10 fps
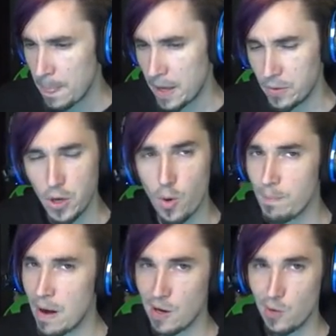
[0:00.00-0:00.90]
Now, you'll know a
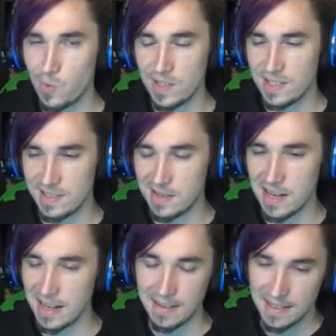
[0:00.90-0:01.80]
bunker once you
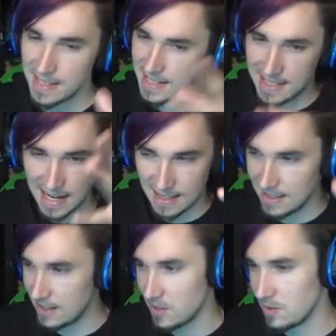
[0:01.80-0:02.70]
see it. It's got a
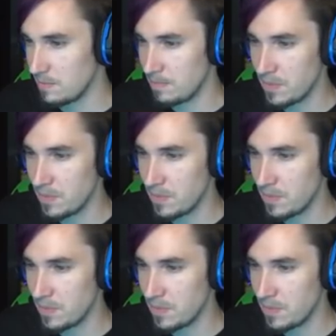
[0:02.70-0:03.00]
little,